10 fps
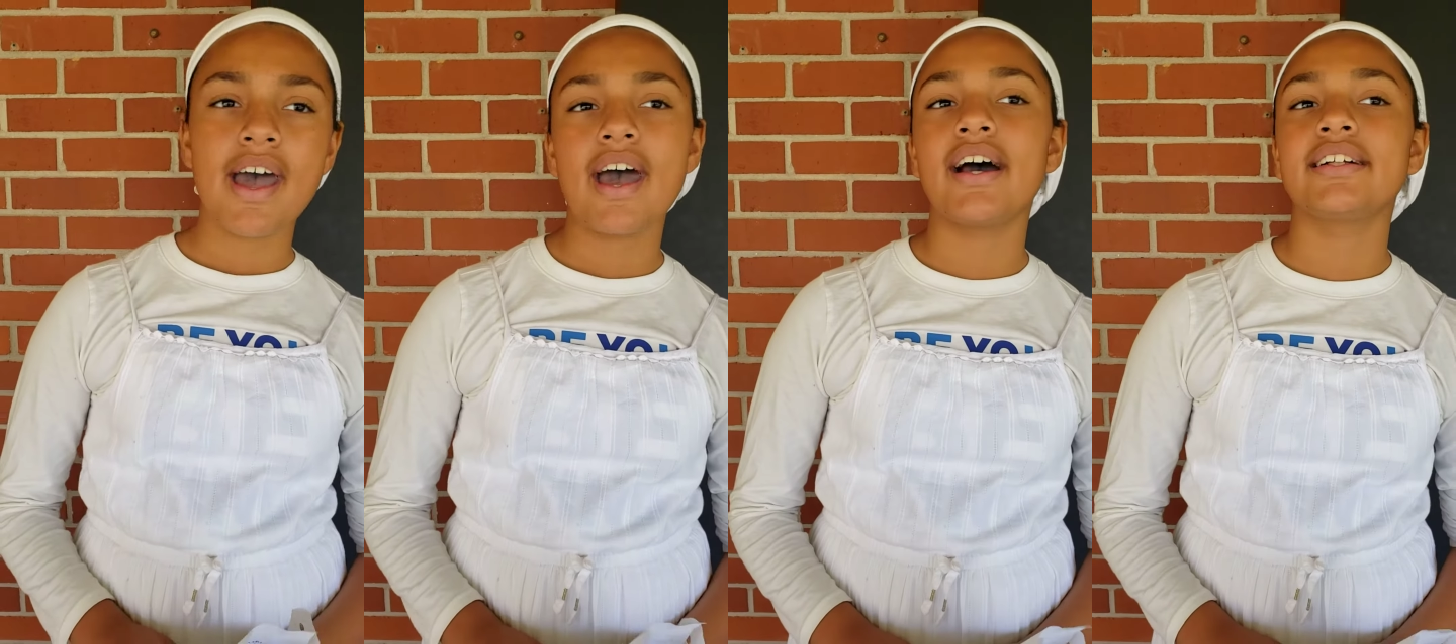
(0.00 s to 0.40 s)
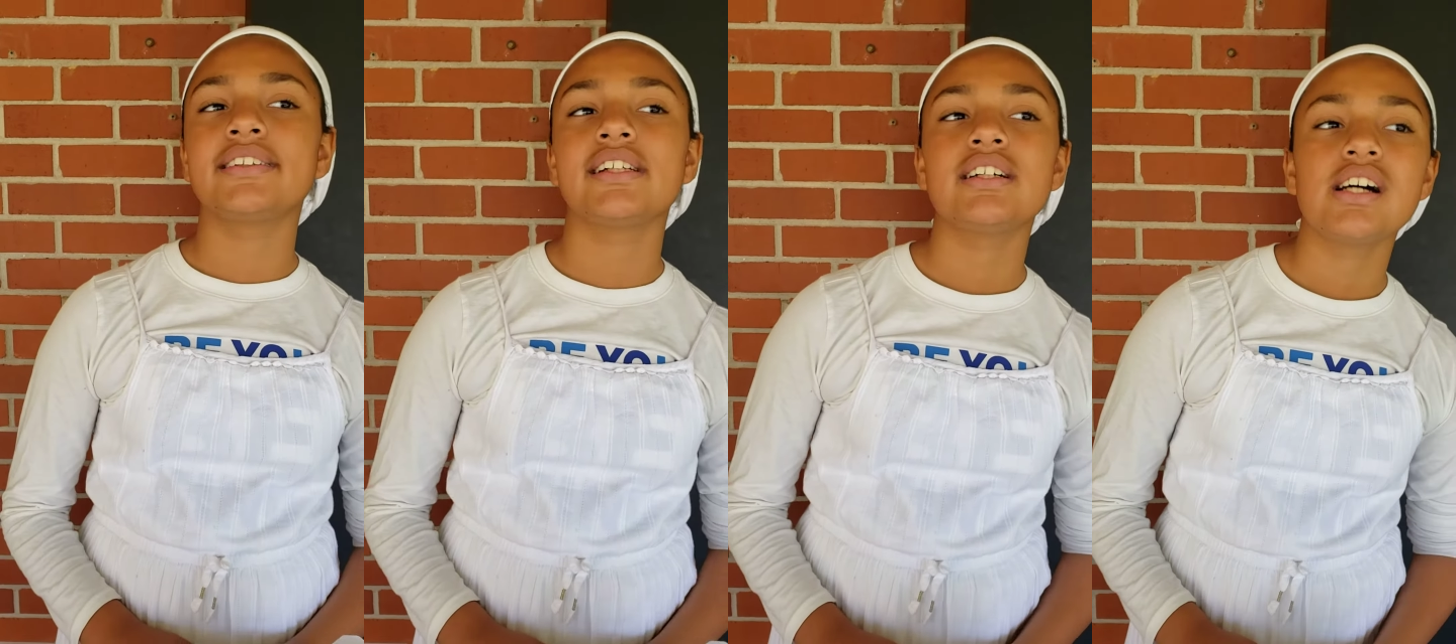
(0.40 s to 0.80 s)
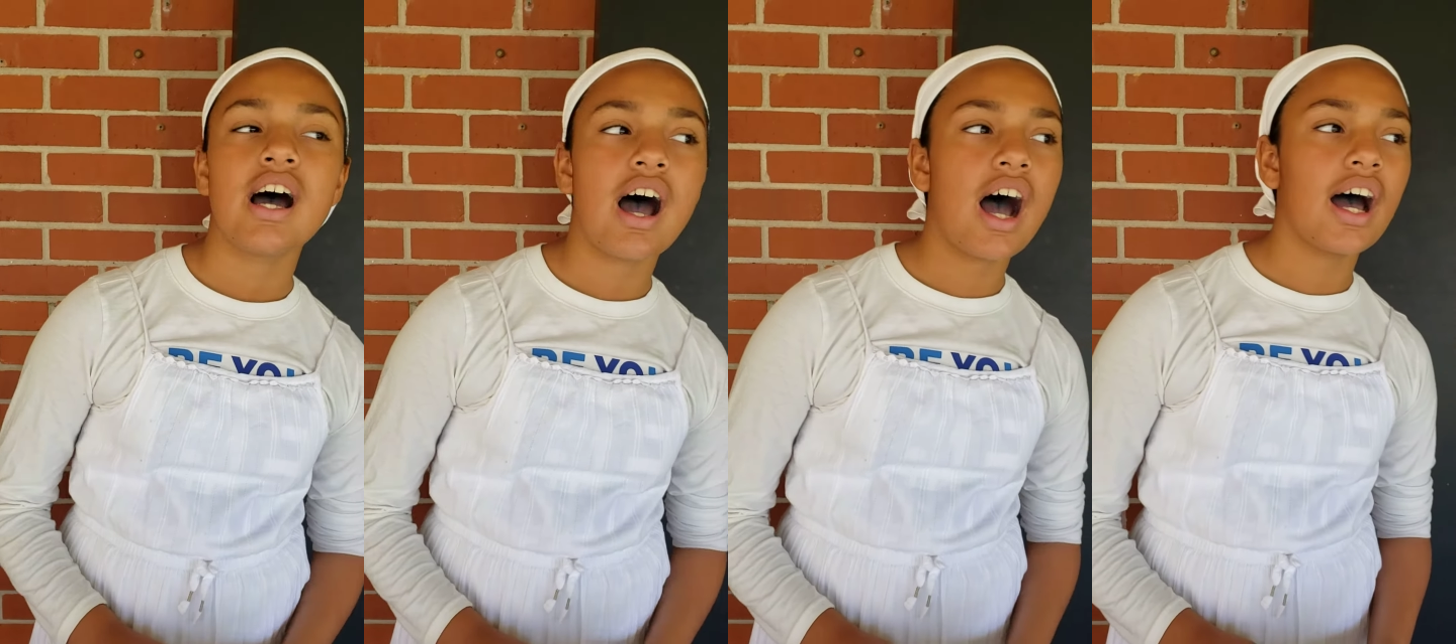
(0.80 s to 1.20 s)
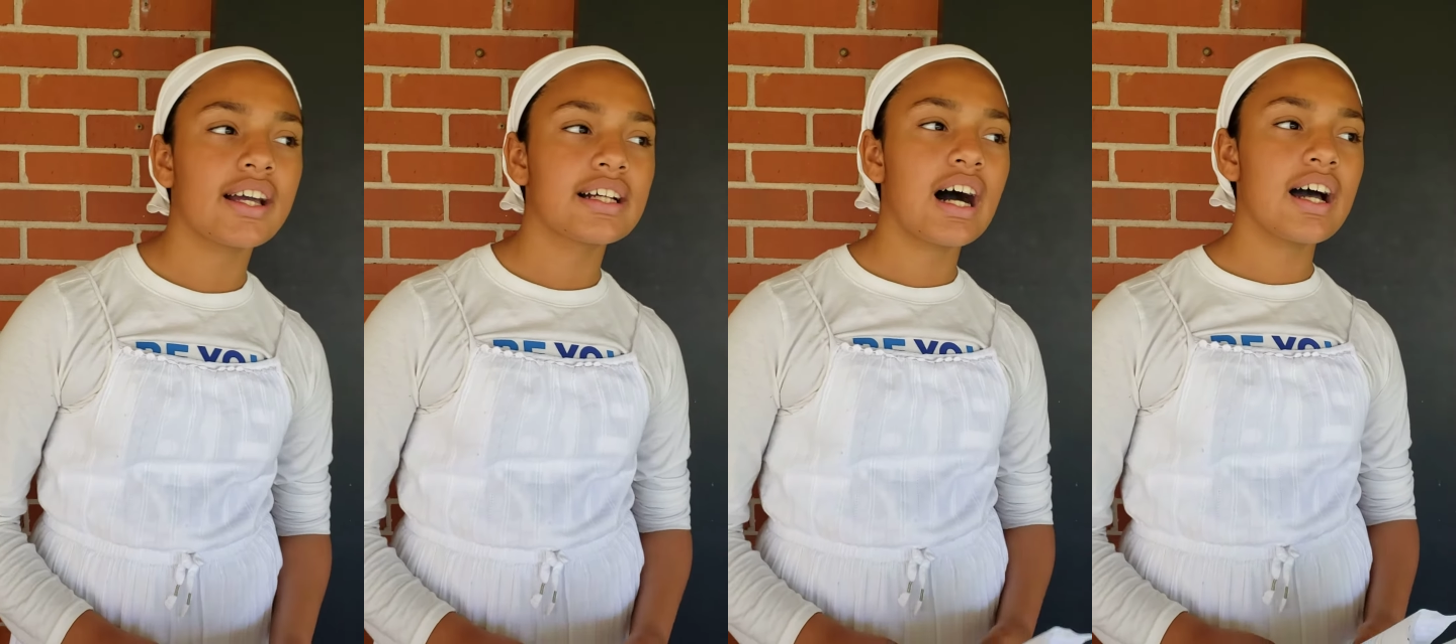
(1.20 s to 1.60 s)
and
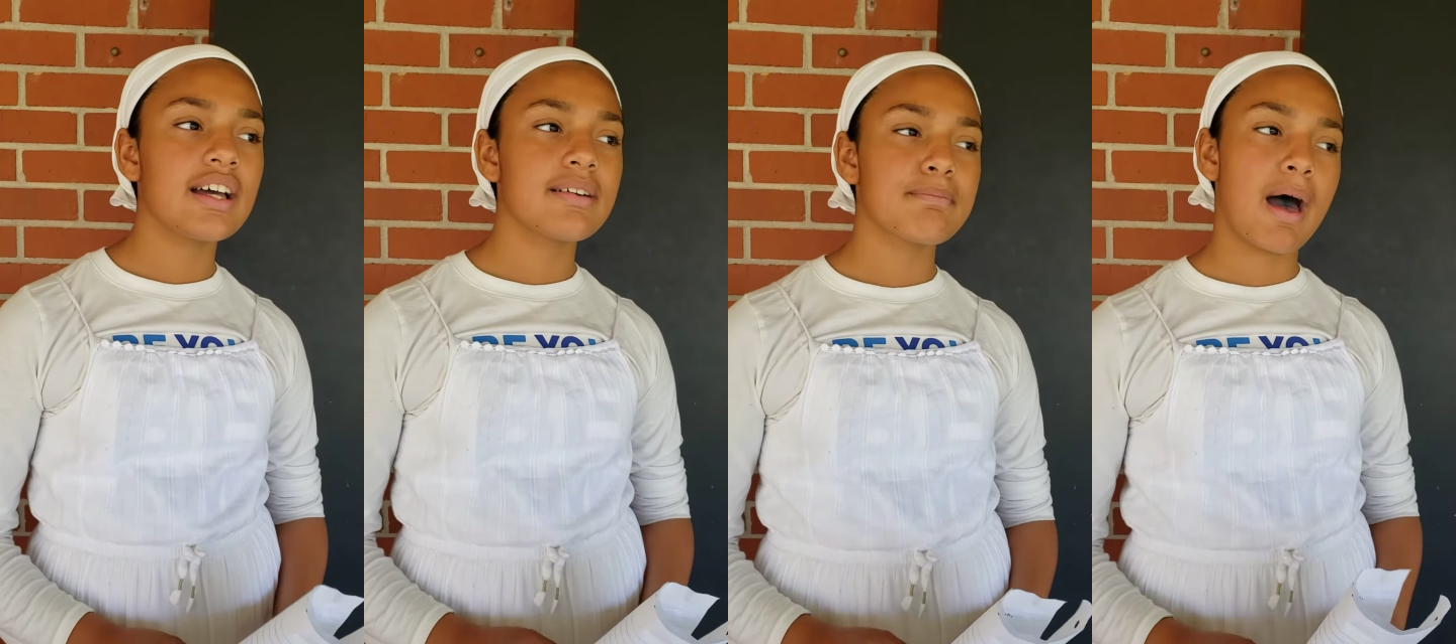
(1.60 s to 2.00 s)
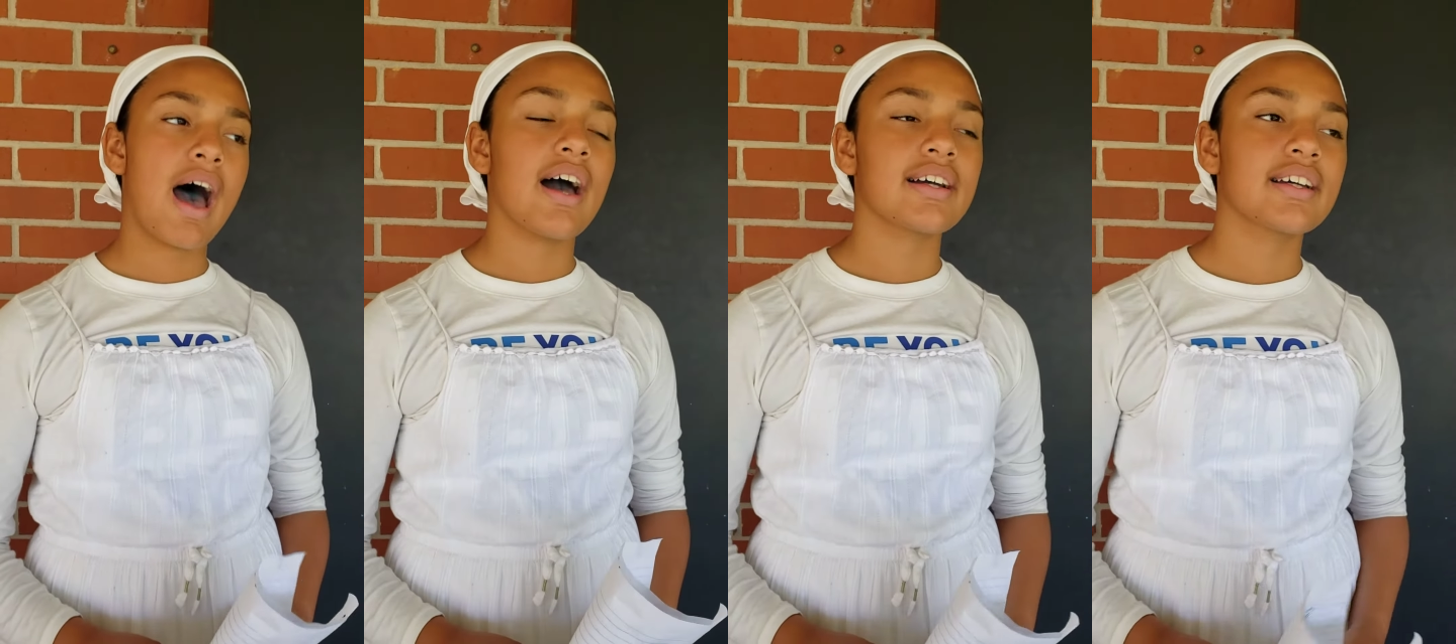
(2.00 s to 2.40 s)
I got him back.